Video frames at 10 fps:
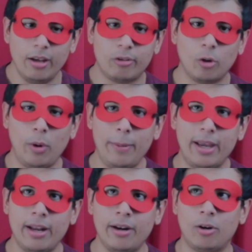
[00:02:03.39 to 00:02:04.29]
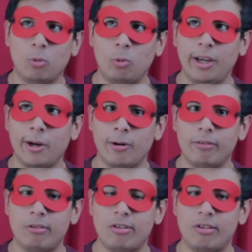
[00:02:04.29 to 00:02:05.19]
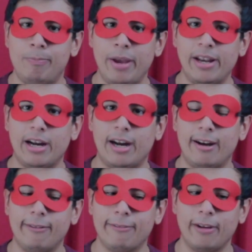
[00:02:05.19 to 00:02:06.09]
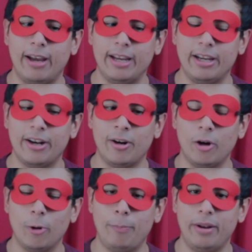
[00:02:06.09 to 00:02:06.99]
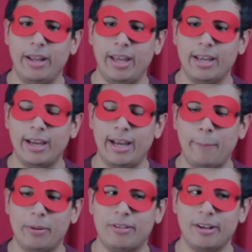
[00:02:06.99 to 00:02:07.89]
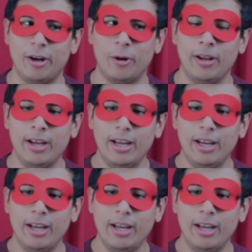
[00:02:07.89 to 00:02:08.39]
So we begin in a weird spin-off, like, you know, opening episode,